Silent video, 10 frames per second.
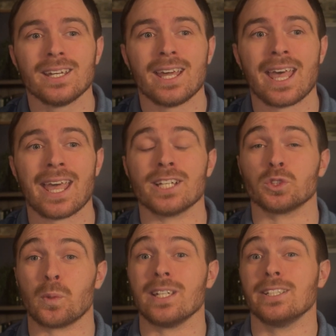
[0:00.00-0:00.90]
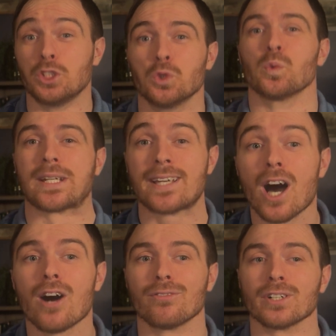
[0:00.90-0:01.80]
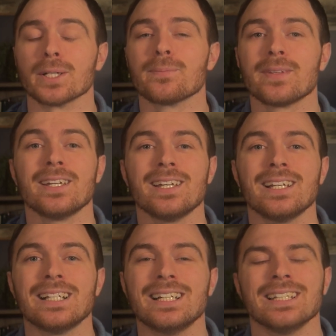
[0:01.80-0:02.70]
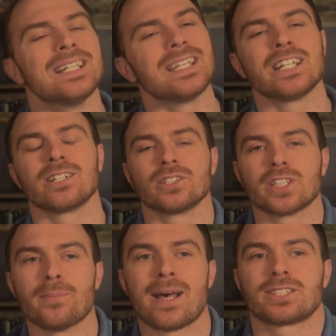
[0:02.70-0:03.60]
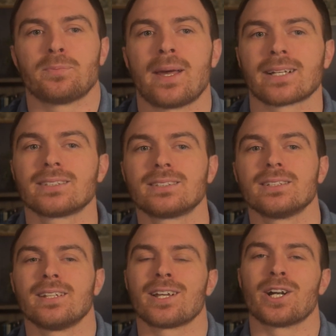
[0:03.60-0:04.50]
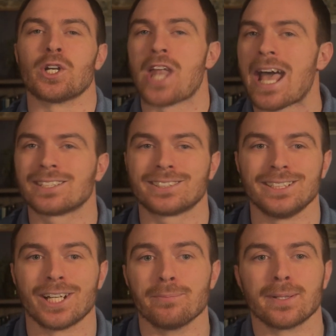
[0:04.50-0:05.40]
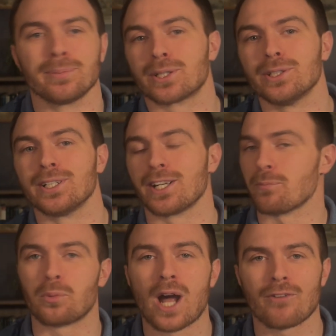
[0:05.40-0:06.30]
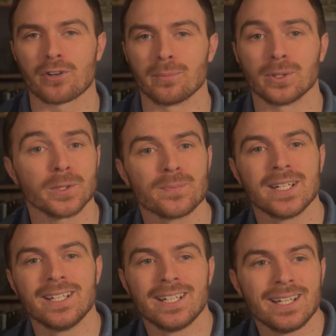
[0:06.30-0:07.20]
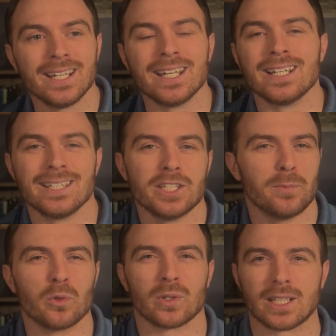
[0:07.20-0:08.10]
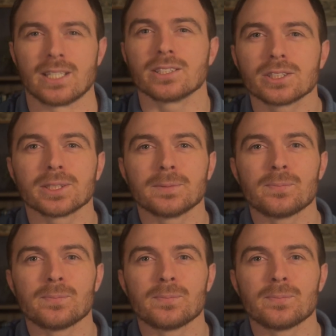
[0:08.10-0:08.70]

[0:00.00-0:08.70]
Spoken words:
and we need to recover. And then there are some aspects that are nasty, unbiblical, and unprofitable and need to be released.